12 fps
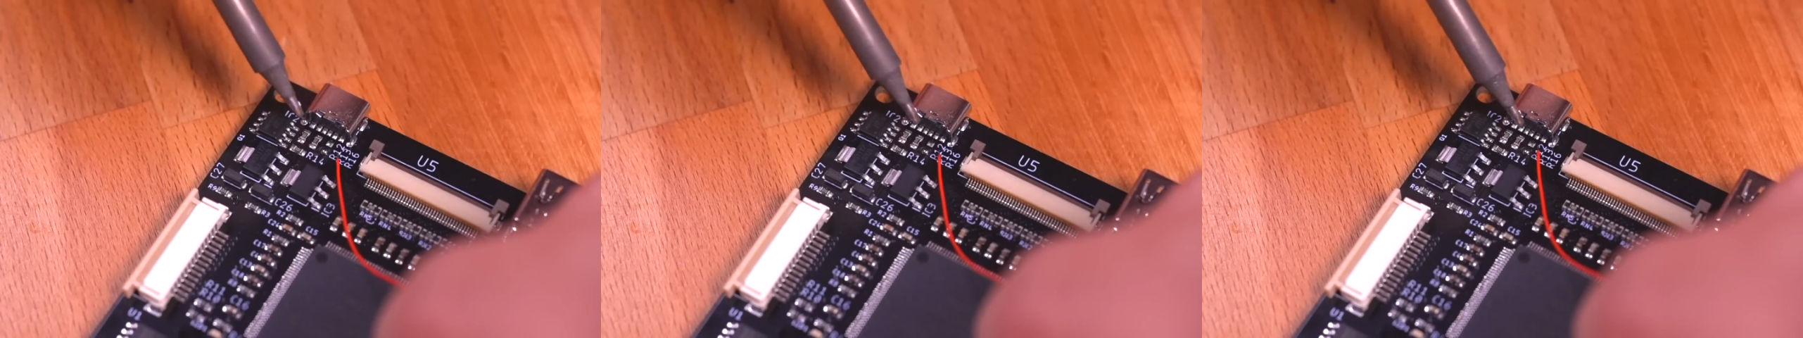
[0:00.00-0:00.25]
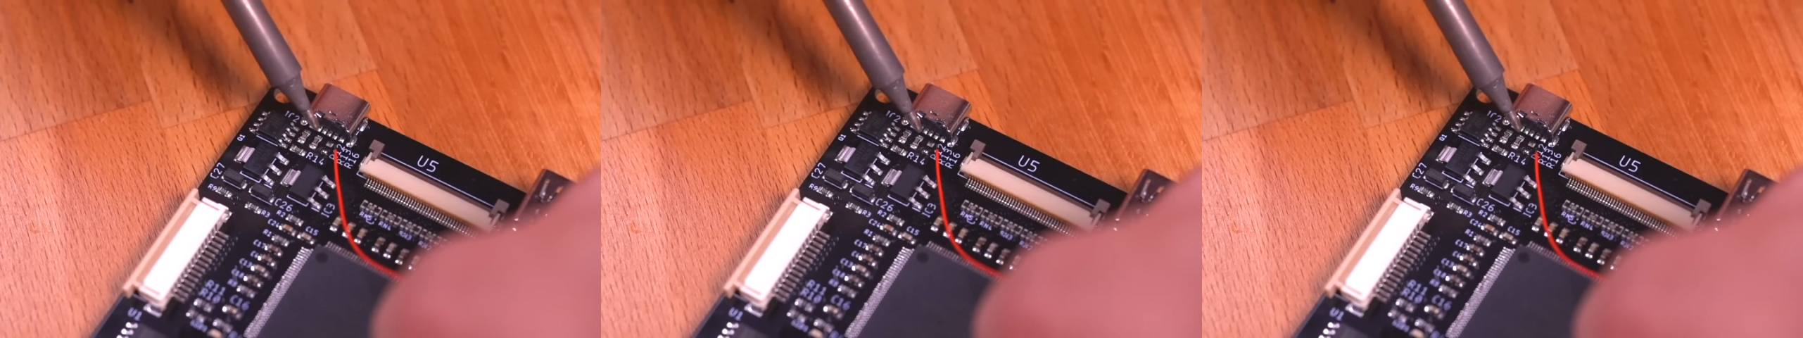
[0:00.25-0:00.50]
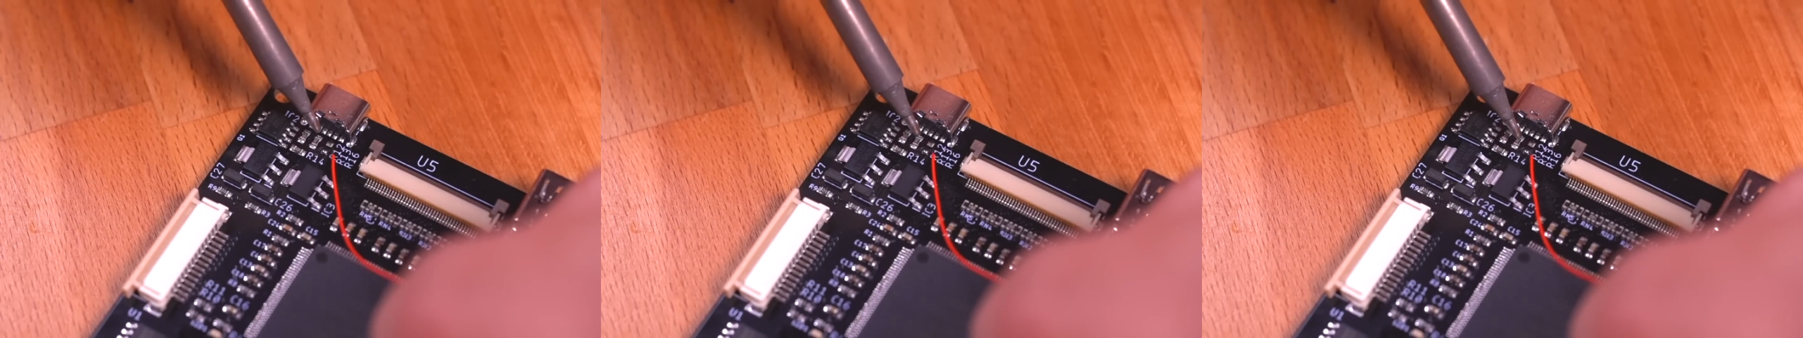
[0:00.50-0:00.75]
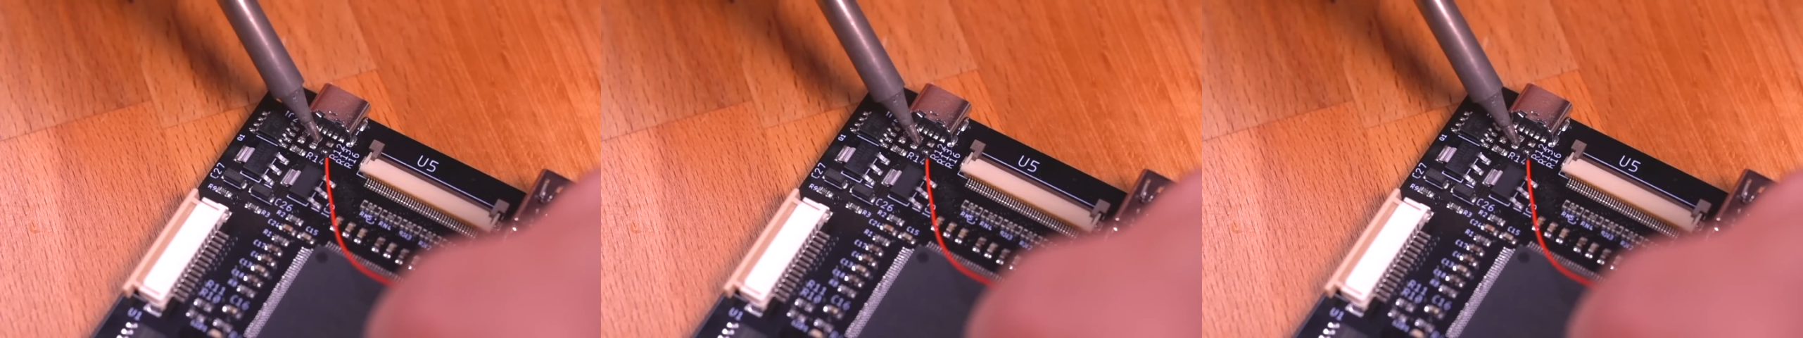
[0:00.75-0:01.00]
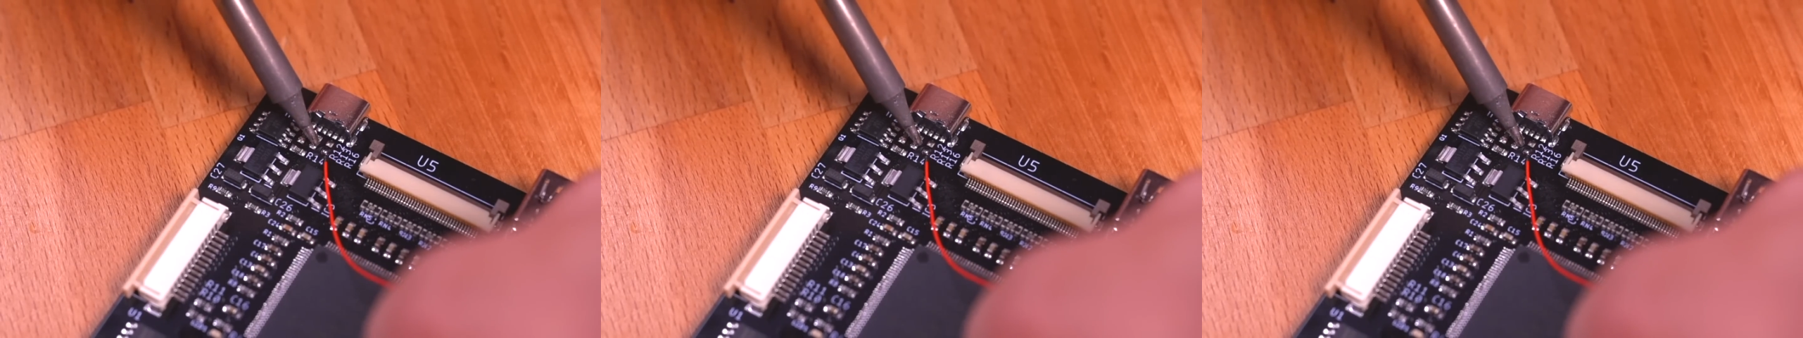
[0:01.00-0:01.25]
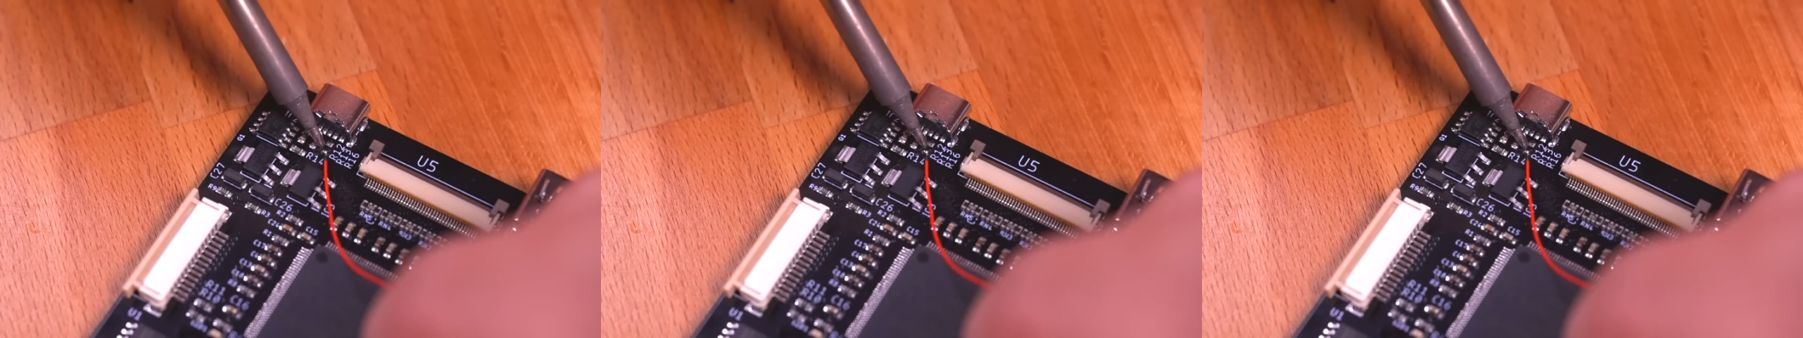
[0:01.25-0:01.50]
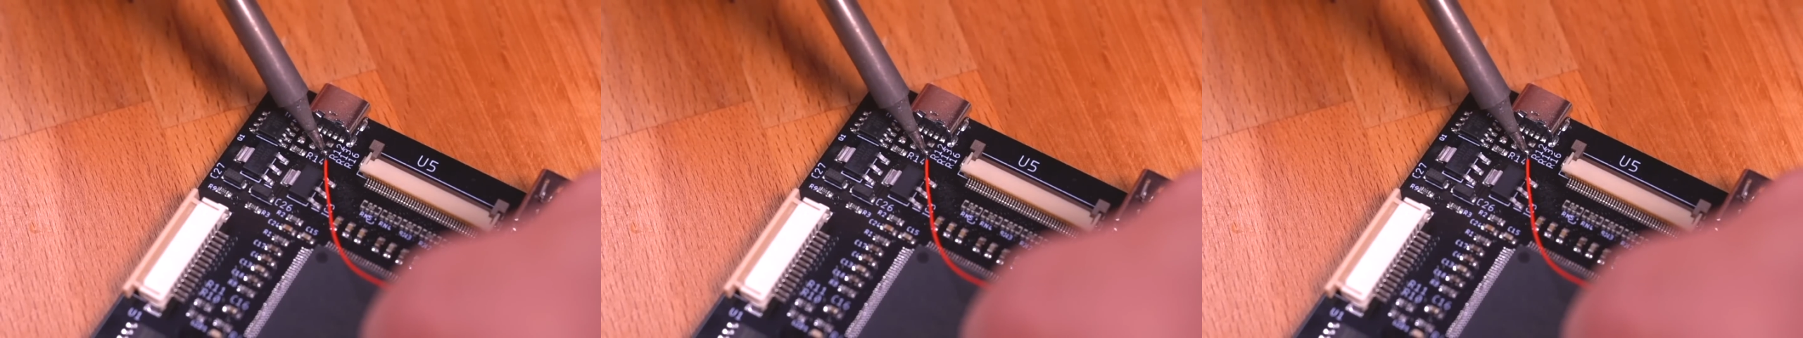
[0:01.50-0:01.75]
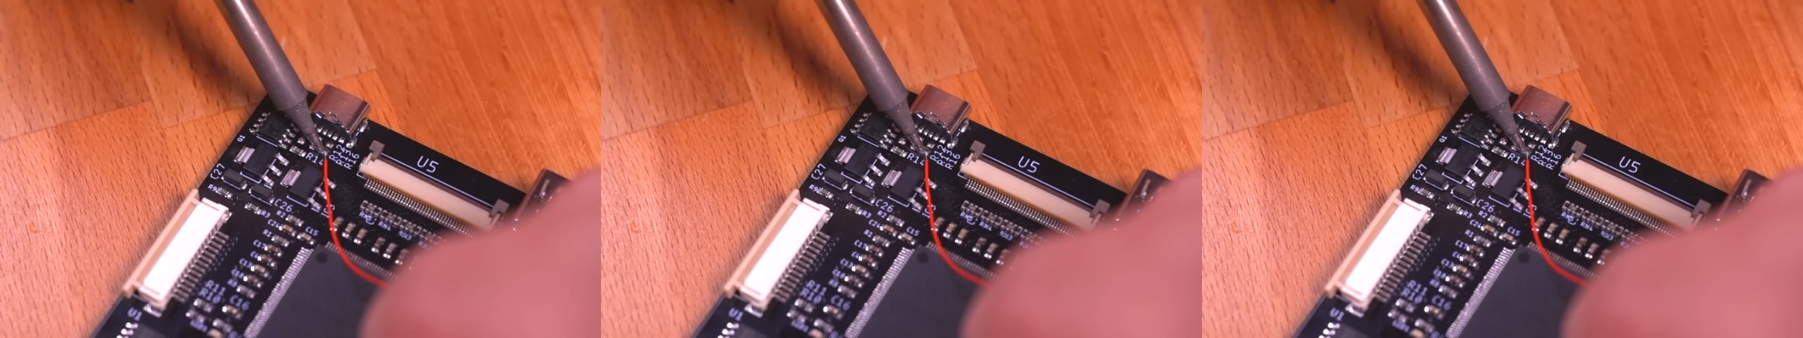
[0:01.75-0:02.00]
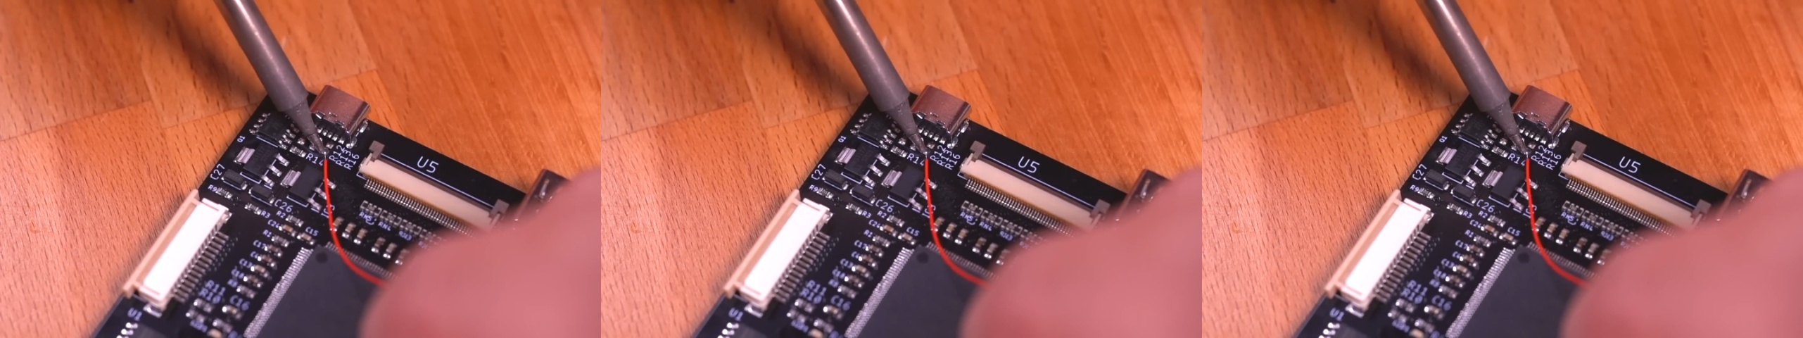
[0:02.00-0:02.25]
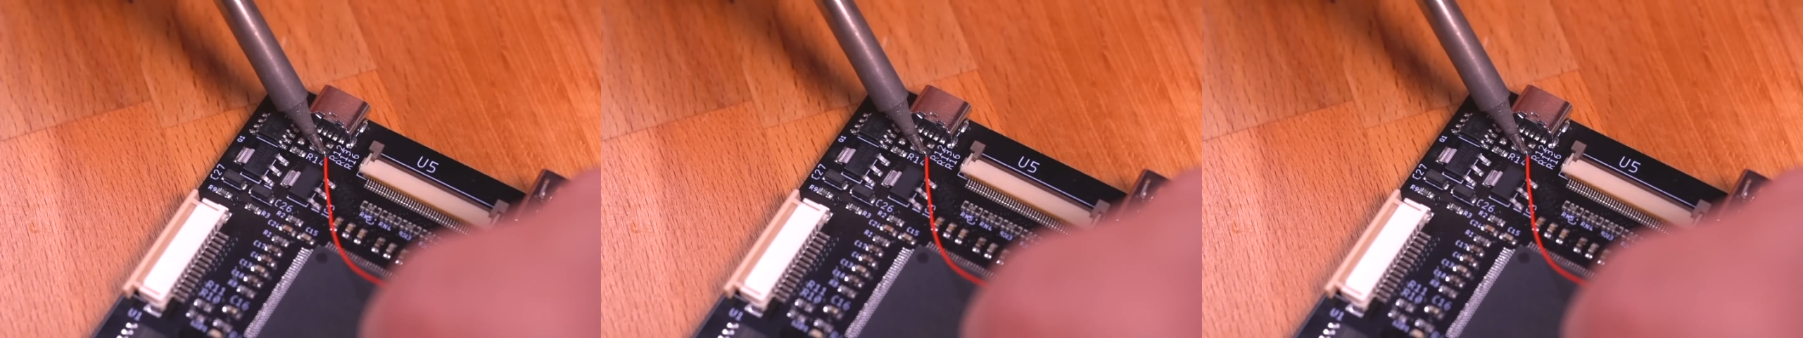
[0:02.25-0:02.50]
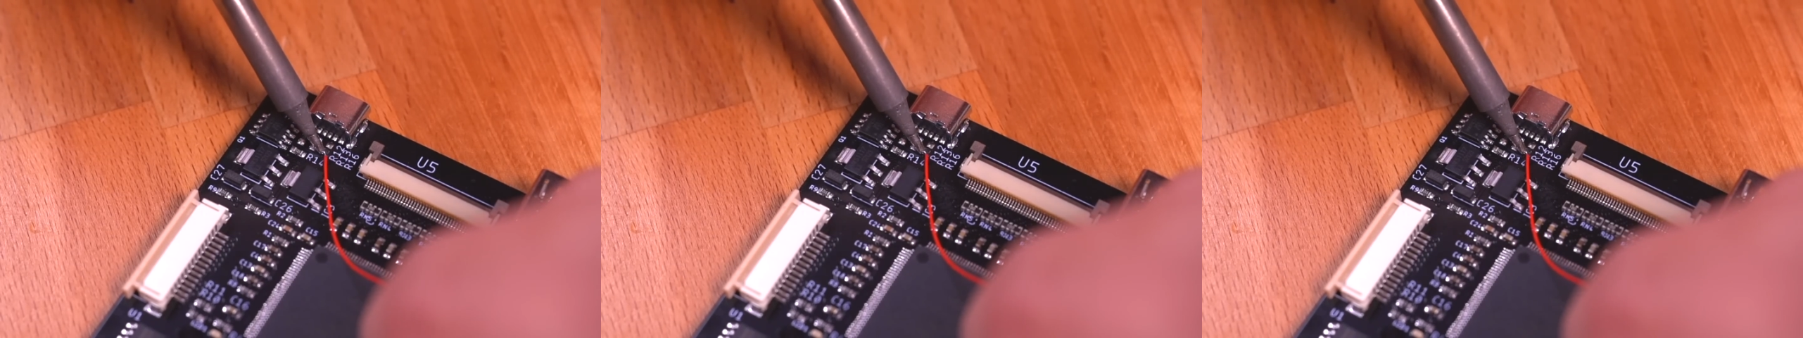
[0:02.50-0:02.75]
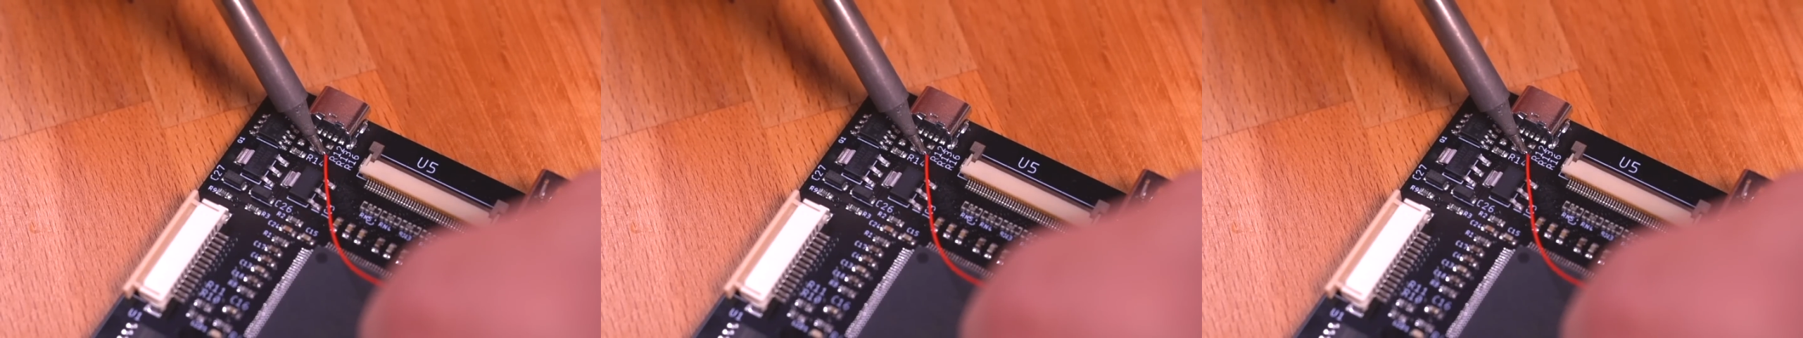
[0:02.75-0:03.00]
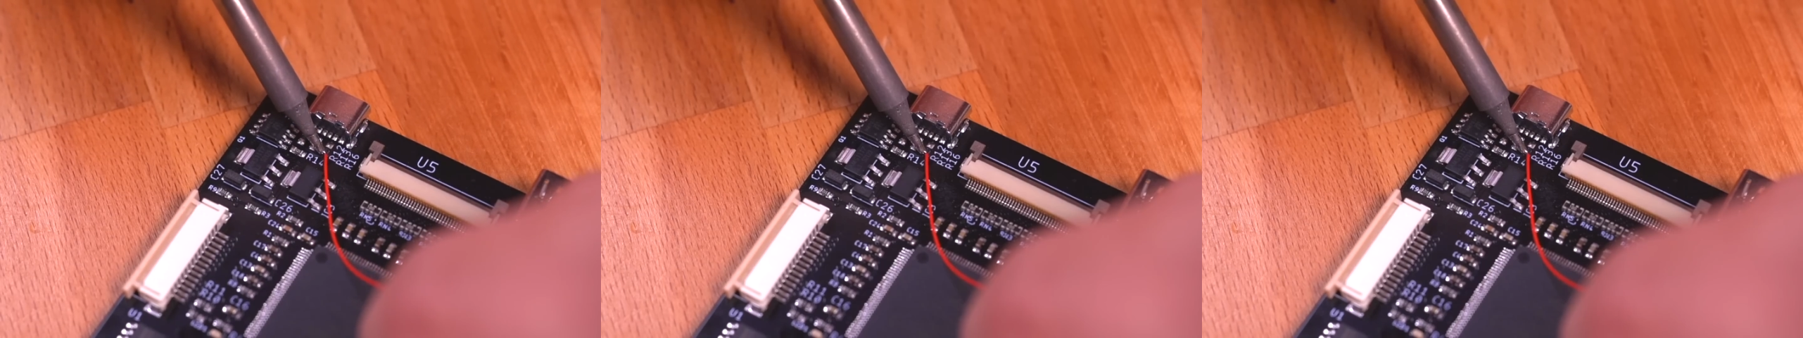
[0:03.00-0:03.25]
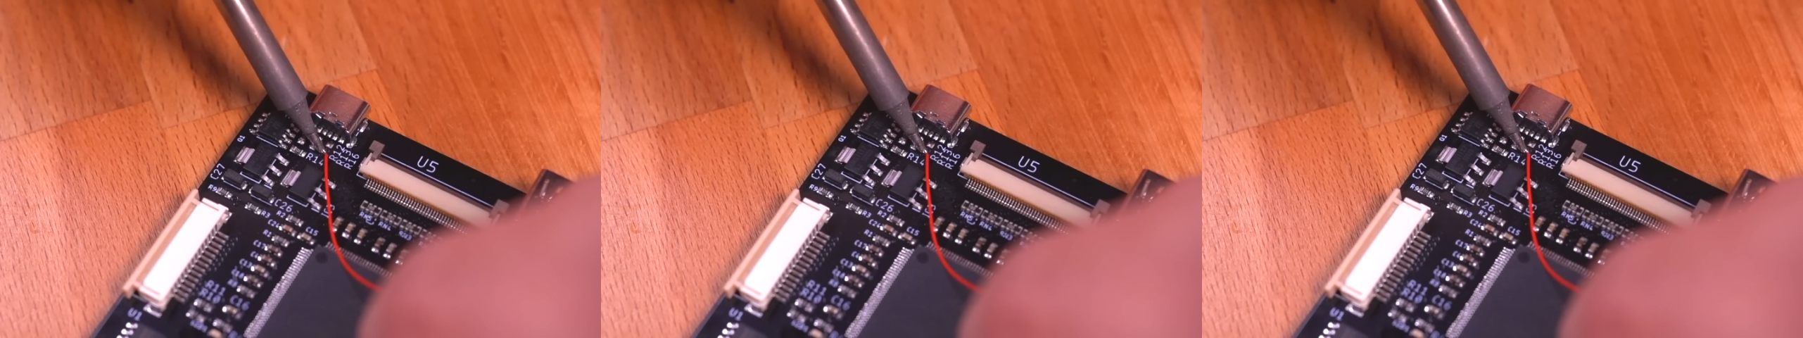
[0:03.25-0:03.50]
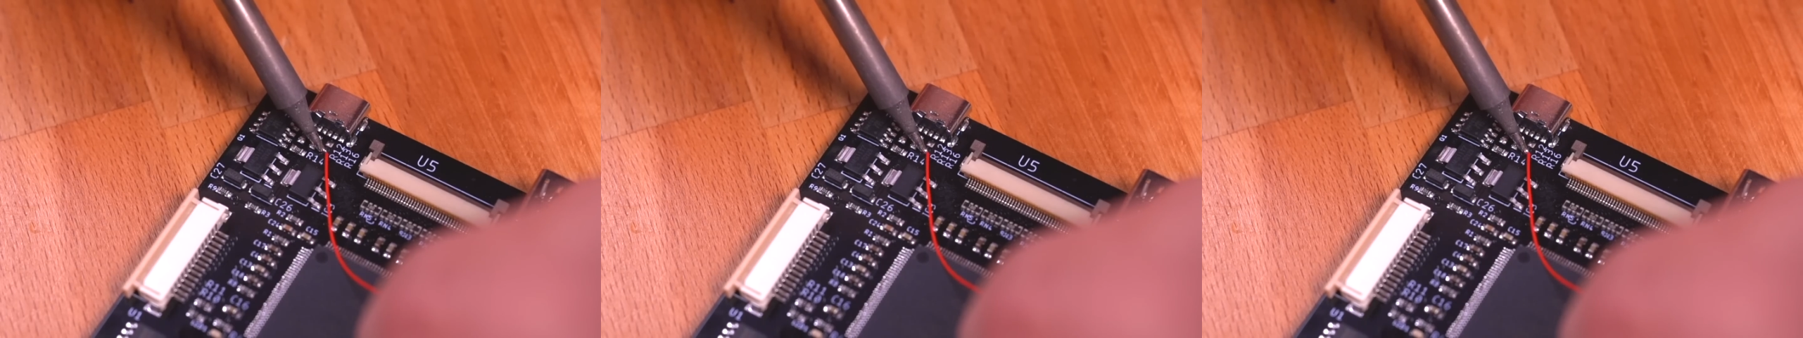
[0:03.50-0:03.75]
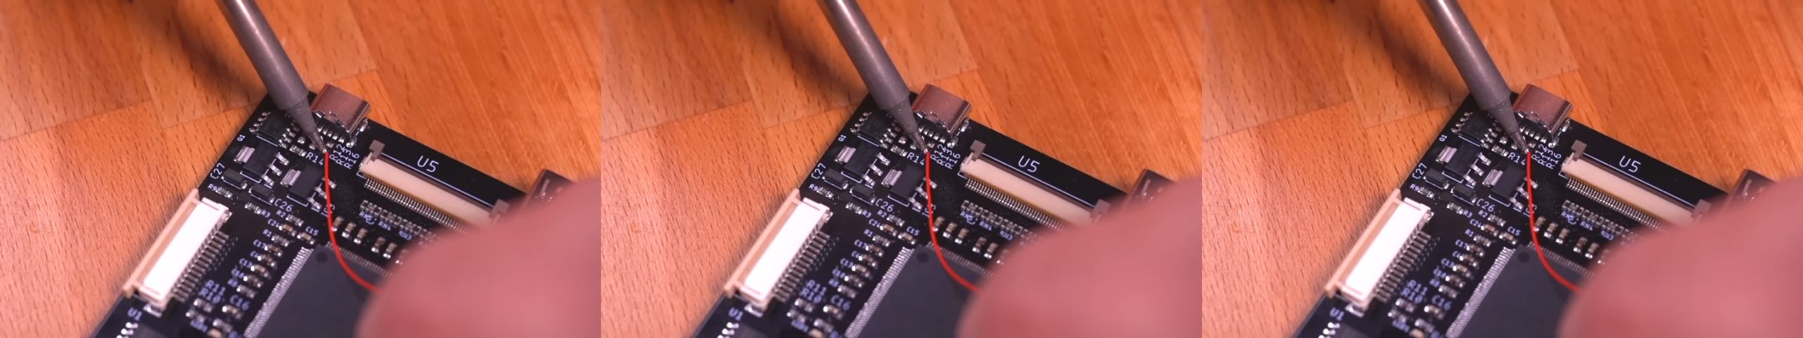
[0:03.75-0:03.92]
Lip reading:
Nobody's mouth can be seen.